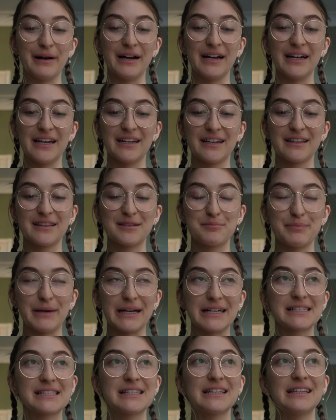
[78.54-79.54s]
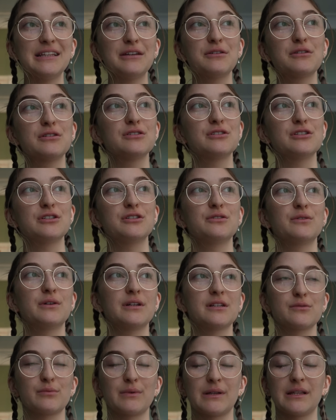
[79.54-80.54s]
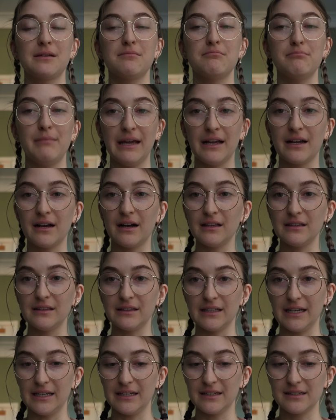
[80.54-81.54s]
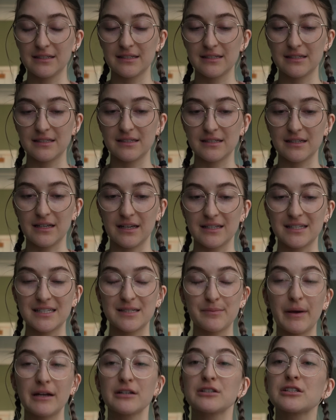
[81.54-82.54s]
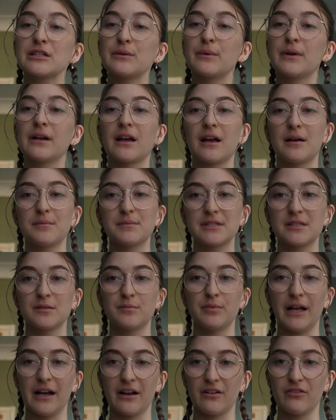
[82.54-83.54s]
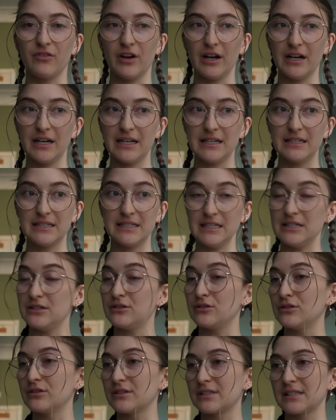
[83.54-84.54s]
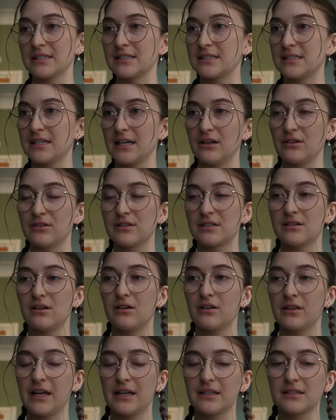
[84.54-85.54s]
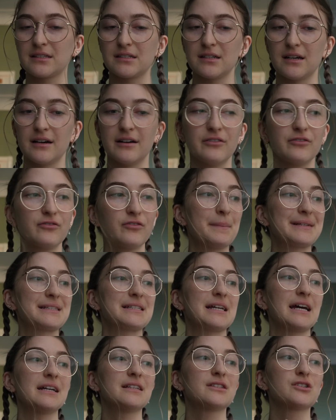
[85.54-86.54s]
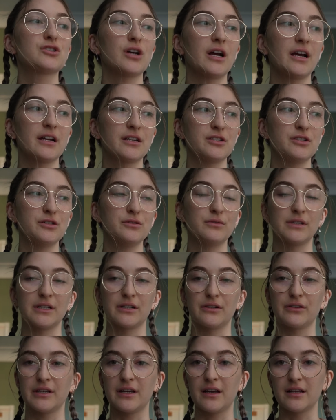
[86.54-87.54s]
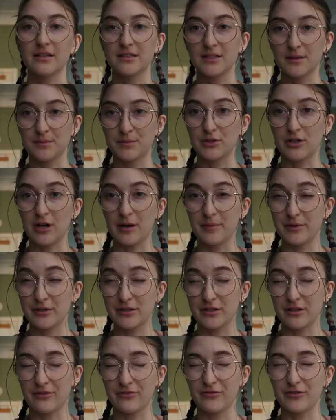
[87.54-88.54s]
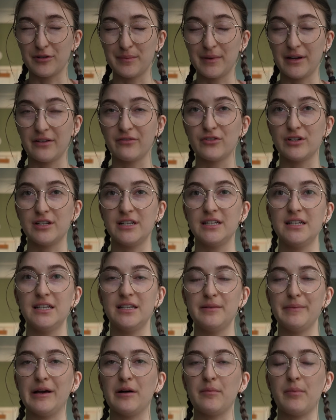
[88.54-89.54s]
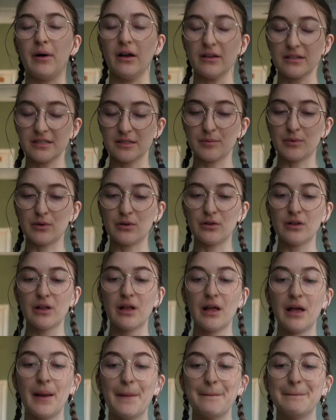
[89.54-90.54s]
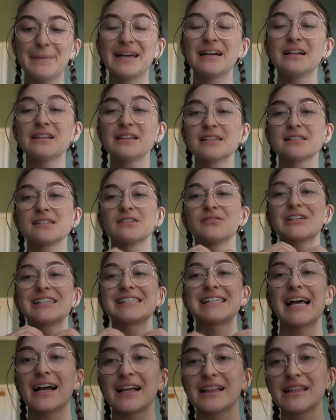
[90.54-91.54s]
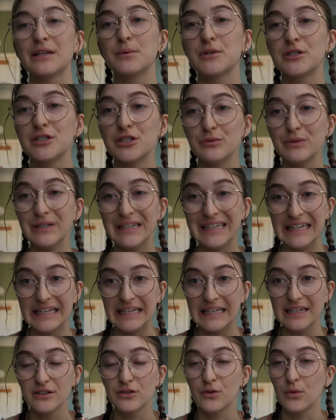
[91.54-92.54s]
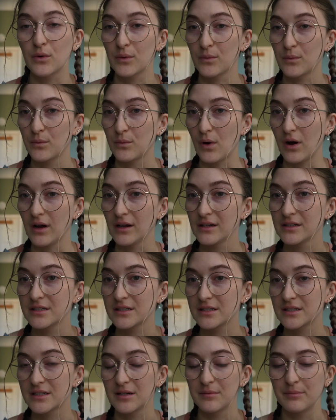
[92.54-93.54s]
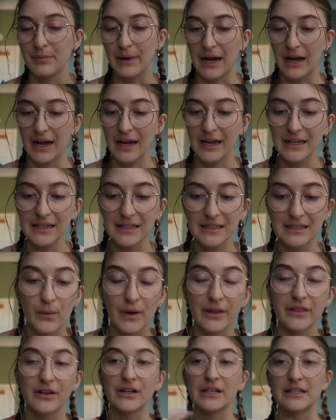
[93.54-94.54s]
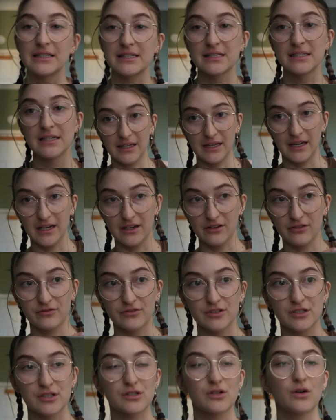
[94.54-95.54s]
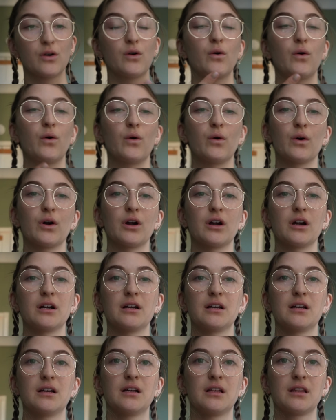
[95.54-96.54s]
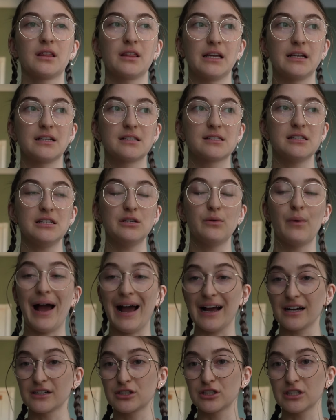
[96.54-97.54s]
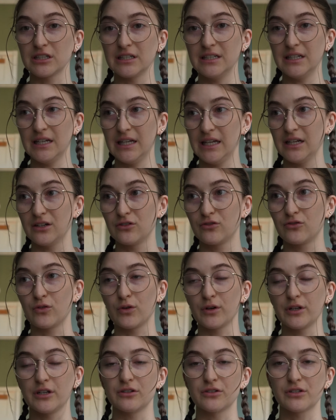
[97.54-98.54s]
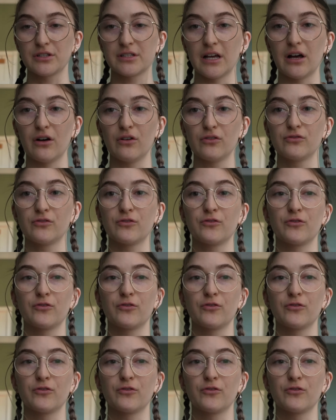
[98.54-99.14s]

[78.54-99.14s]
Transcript: but the best thing that you can do is really make a list, especially when it comes to Black Friday deals and sales and all that stuff. Besides trying to literally unsubscribe yourself from every email possible, make a list of exactly what you need or want to buy, whether it's gifts or things that you actually need for yourself,